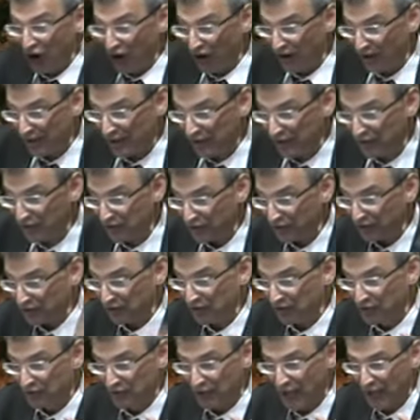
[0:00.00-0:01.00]
then our
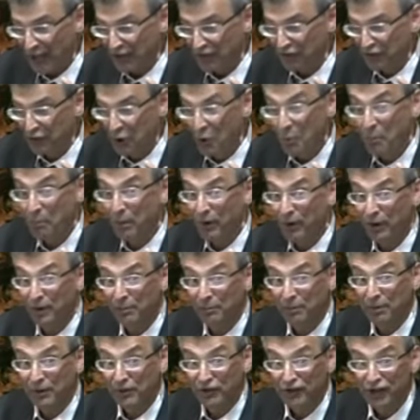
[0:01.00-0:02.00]
existence has no
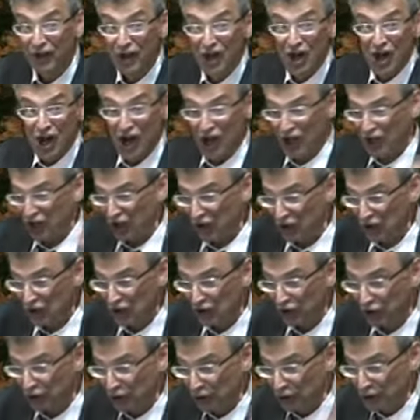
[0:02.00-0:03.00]
purpose. A
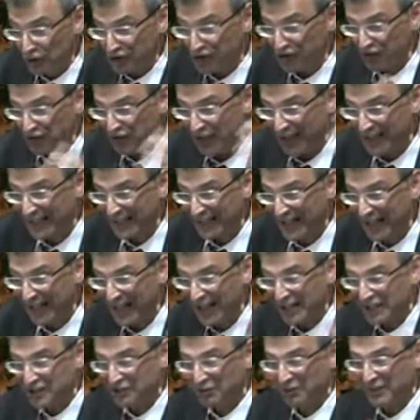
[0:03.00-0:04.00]
conclusion
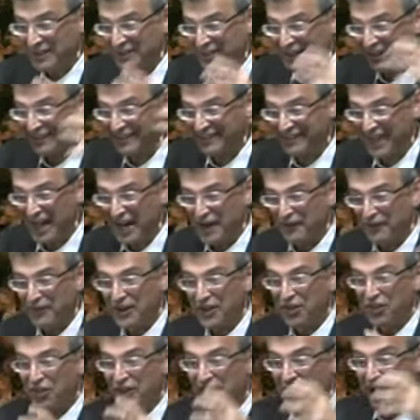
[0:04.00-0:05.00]
that contradicts
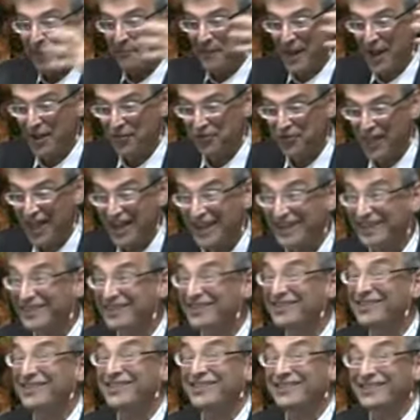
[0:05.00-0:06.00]
everything about
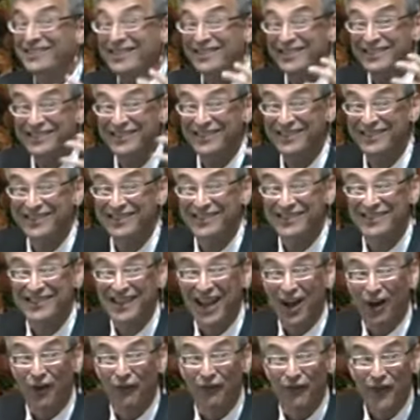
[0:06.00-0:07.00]
that existence
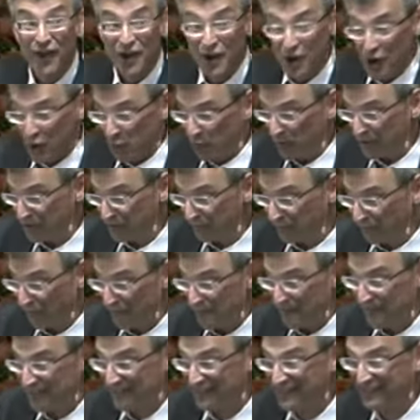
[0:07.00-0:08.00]
itself, which
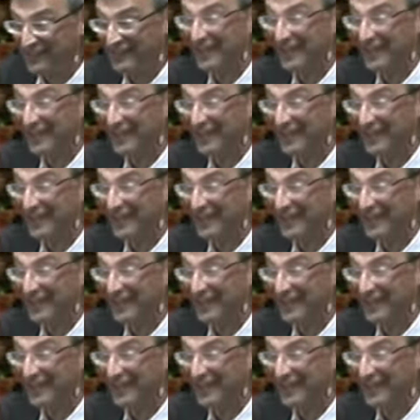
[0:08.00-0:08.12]
from